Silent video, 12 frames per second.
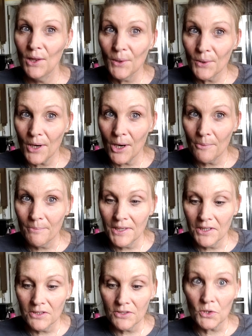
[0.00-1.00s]
low carb
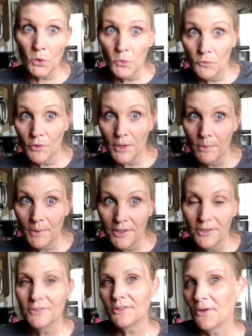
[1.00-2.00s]
meals, gluten-free meals,